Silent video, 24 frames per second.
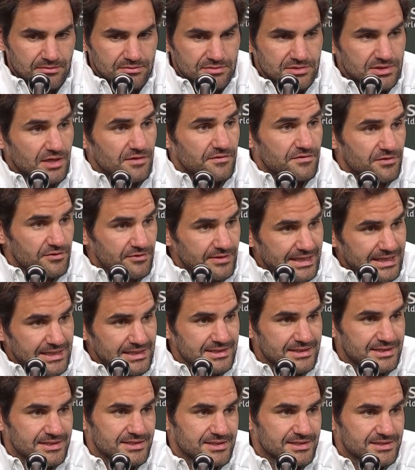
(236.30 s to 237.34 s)
tougher
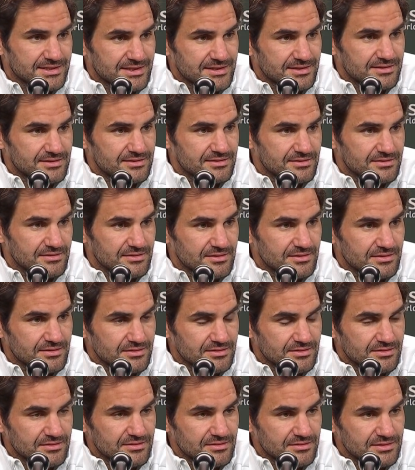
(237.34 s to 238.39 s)
rallies and
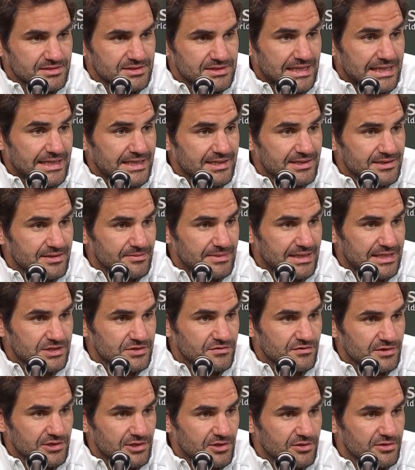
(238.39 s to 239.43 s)
staying in the match
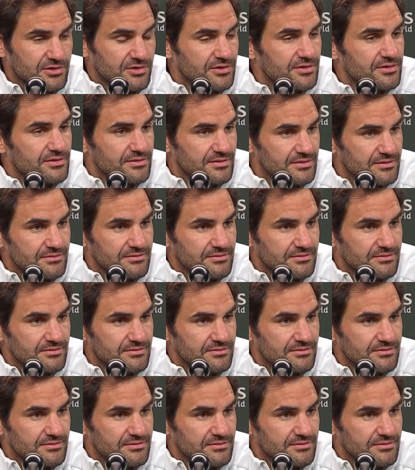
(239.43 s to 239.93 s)
for longer,